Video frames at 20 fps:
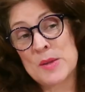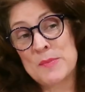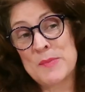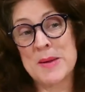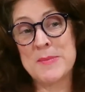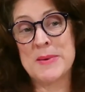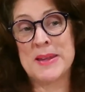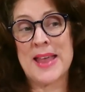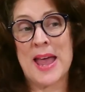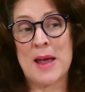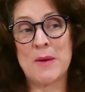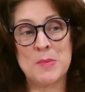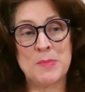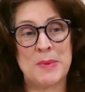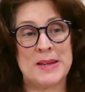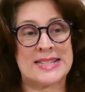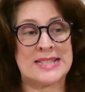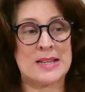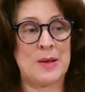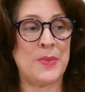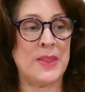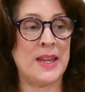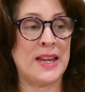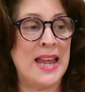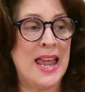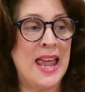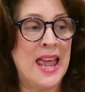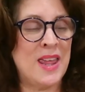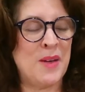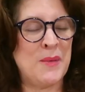So maybe that would be
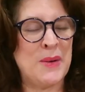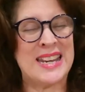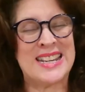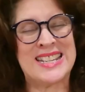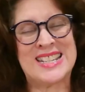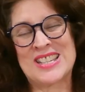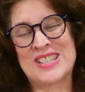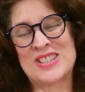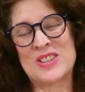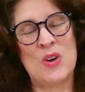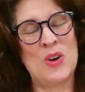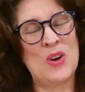something that we can just